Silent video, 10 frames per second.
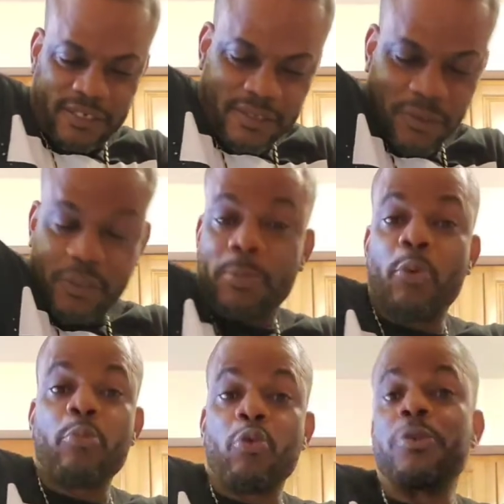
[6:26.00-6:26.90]
I'm gonna
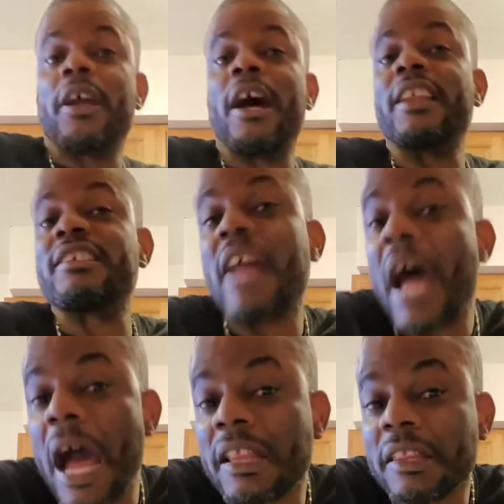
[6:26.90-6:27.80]
put music at the
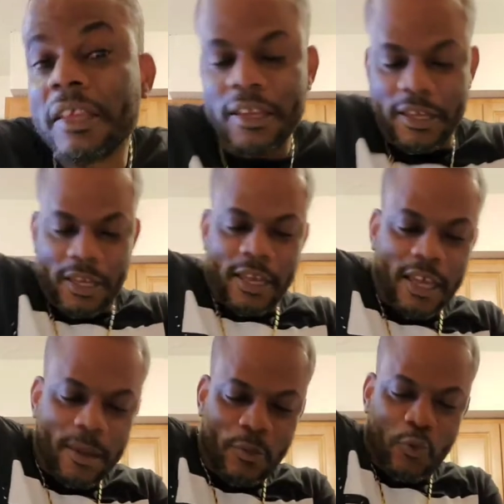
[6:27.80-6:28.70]
start,
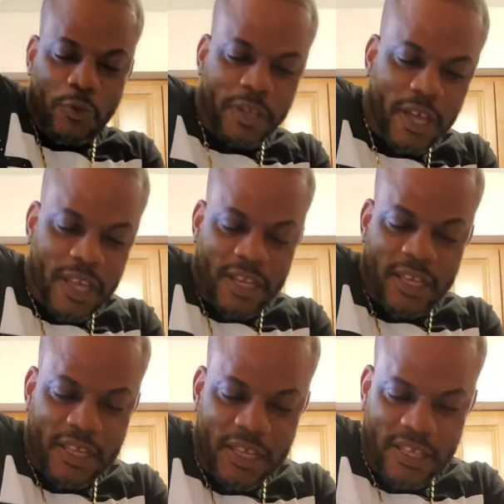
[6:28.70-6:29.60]
music at
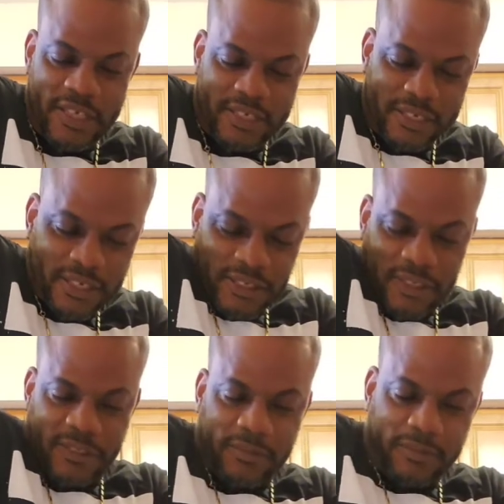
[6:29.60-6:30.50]
the,
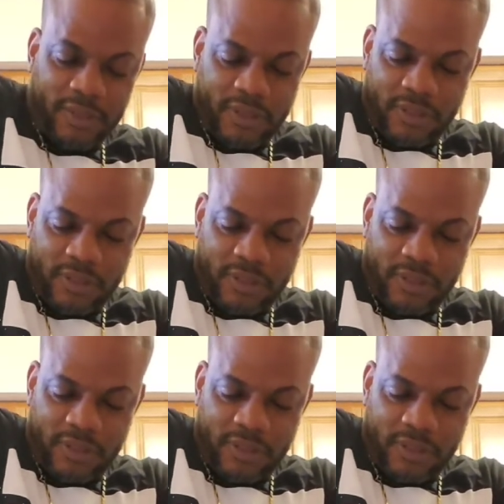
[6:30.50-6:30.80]
but